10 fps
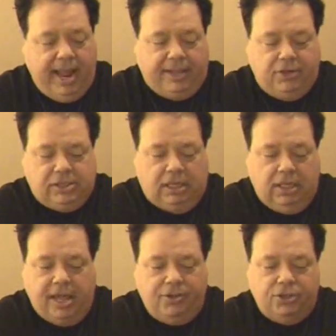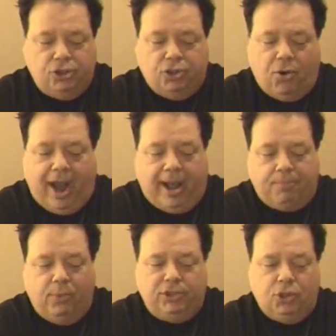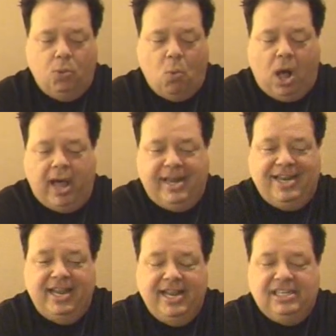and there's a leather strap which you wind